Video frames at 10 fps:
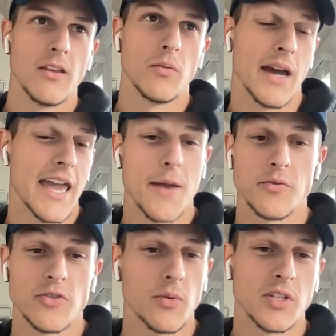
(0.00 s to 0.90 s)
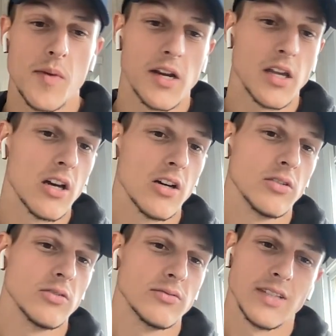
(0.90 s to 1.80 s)
you know my hamstring was about to
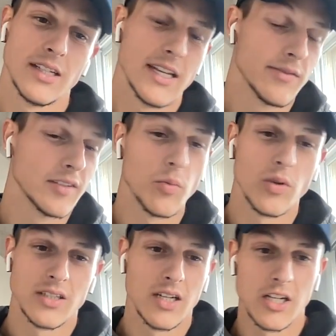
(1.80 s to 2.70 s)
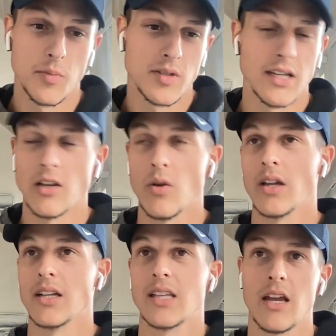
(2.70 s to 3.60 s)
go I definitely wasn't 100%
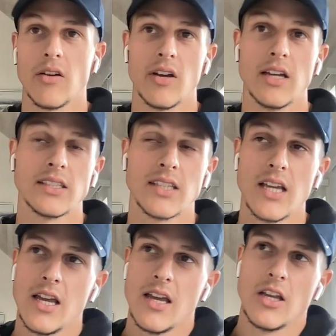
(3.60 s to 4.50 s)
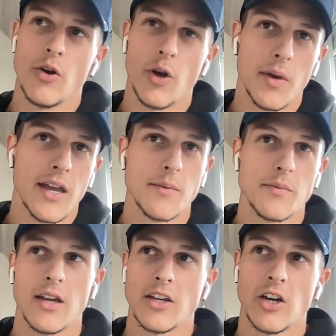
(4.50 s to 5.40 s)
going into yeah. that race knowing my
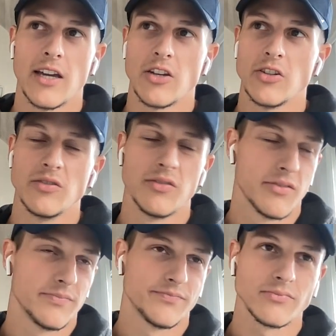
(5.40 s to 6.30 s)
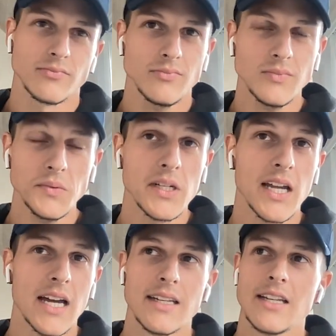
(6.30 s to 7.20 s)
hand I, I could have
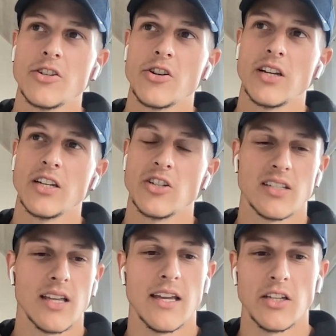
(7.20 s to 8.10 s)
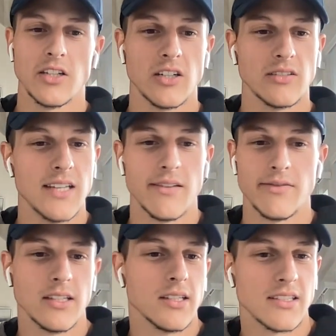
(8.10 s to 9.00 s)
gotten injured and just saying, you know,
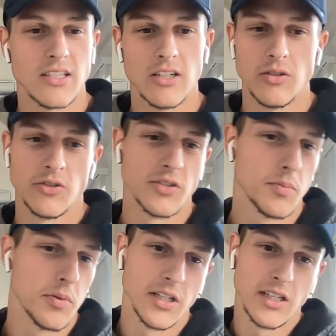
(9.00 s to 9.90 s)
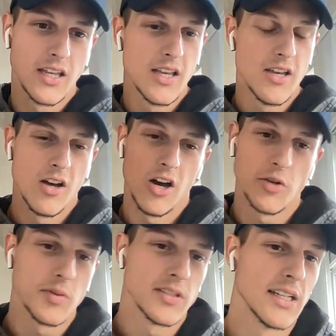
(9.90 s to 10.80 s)
F it, let's go, just putting
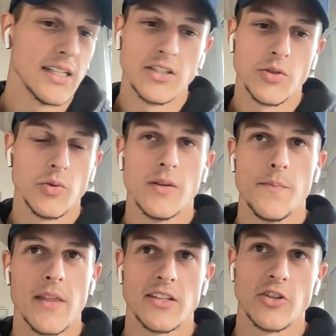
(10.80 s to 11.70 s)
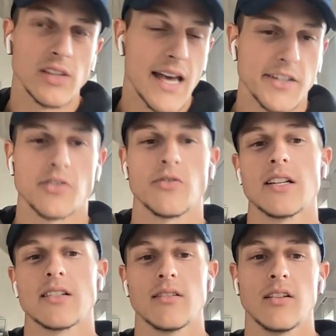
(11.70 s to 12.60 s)
100% into it. It's your last
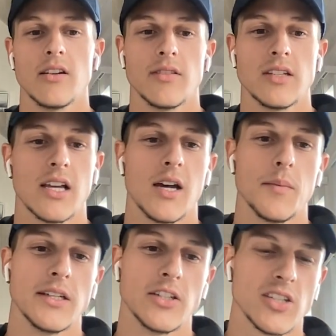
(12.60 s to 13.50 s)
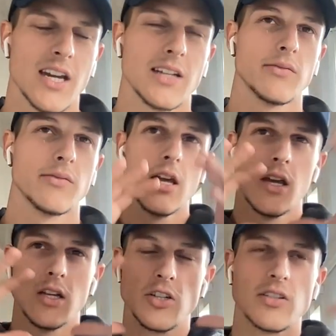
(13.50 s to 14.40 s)
race of, of the time and just kind of
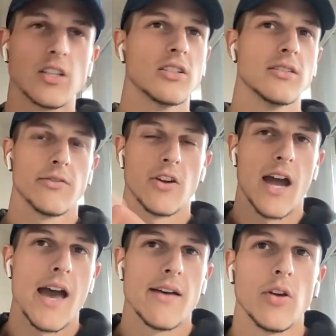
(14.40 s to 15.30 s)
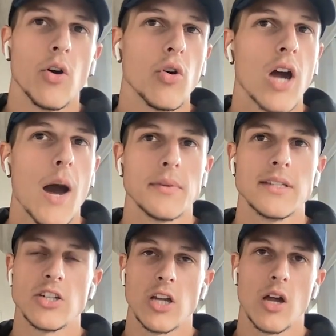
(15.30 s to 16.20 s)
just for have the whole
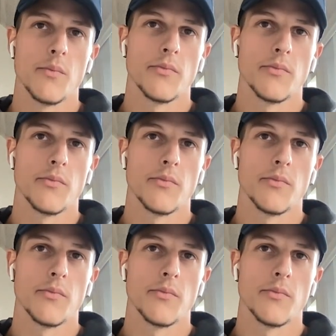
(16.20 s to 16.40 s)
competition